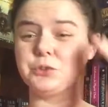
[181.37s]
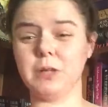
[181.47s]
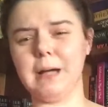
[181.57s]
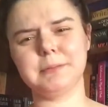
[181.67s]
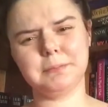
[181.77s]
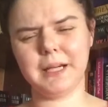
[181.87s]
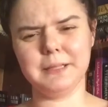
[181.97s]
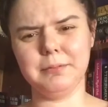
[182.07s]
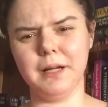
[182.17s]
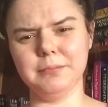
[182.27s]
dropped by
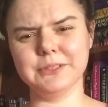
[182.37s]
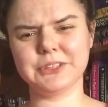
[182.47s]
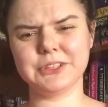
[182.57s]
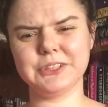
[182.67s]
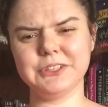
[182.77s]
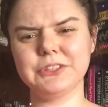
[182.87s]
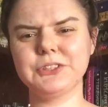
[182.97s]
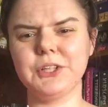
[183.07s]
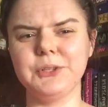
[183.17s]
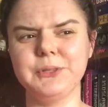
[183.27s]
the publisher,
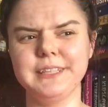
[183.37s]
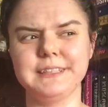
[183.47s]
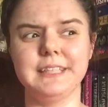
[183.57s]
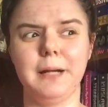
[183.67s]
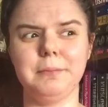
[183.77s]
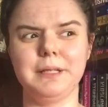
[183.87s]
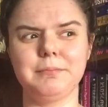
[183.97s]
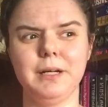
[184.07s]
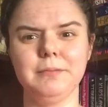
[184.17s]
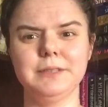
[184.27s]
so it's not being
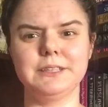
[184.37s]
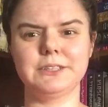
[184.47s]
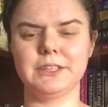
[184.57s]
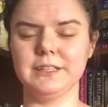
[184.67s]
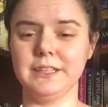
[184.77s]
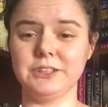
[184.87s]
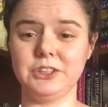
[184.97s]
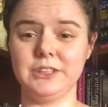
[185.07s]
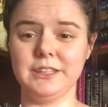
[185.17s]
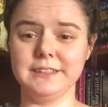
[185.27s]
published unless
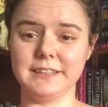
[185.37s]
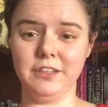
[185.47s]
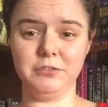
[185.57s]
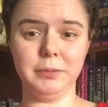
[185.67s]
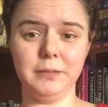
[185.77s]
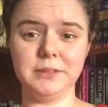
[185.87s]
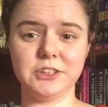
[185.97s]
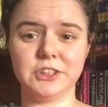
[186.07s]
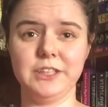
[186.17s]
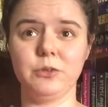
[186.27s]
she can
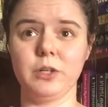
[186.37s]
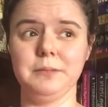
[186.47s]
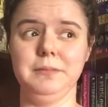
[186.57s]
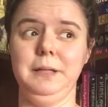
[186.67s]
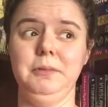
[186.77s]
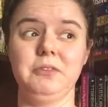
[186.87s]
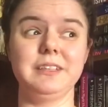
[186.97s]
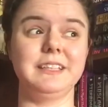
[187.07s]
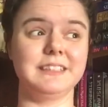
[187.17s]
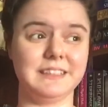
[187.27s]
self-publish it, or it might be
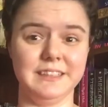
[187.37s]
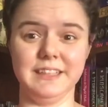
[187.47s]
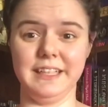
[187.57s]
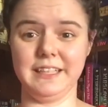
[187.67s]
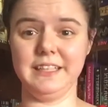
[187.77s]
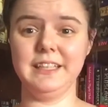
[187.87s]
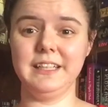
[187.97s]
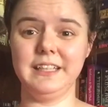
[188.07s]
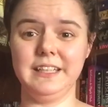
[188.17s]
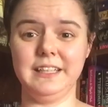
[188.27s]
released in like
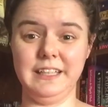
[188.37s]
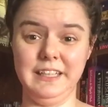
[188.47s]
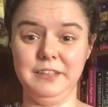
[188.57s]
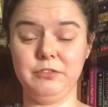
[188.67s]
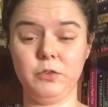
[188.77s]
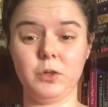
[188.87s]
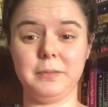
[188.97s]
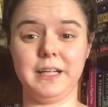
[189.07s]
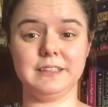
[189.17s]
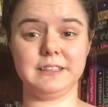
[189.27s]

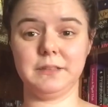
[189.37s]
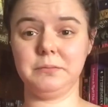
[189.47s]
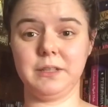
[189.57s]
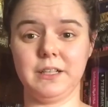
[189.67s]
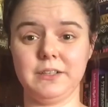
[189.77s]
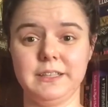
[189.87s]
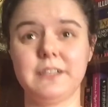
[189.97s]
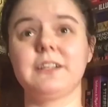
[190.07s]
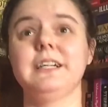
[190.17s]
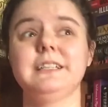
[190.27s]
e-format somewhere on the
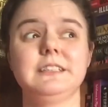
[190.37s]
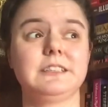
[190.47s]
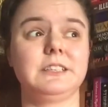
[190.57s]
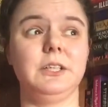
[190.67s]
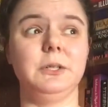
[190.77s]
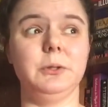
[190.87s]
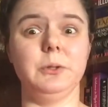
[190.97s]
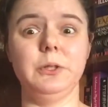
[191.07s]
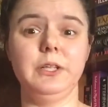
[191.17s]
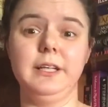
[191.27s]
internet, so